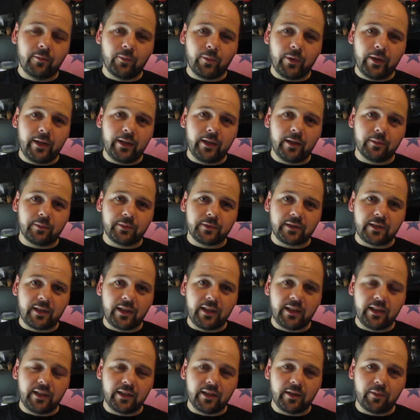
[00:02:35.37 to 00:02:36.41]
we ended up
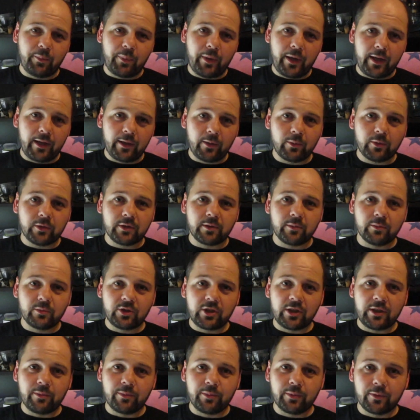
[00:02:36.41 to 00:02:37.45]
standing in a paddock with some
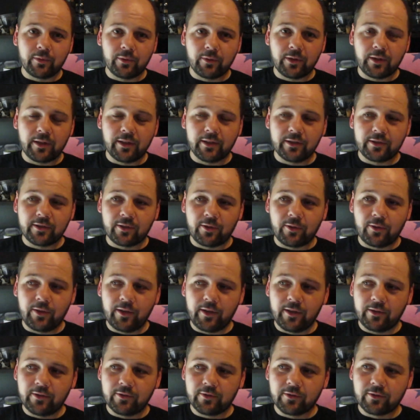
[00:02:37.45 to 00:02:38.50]
sheep looking at
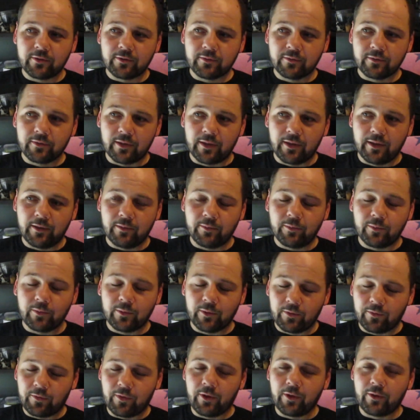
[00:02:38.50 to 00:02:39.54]
Stonehenge.
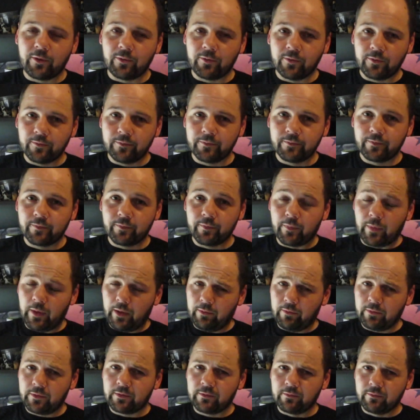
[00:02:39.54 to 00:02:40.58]
It was very cool.
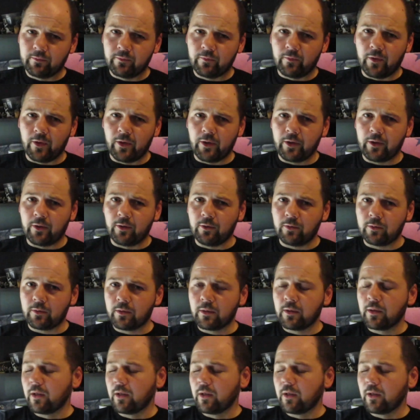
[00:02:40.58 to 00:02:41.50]
And it was very cold.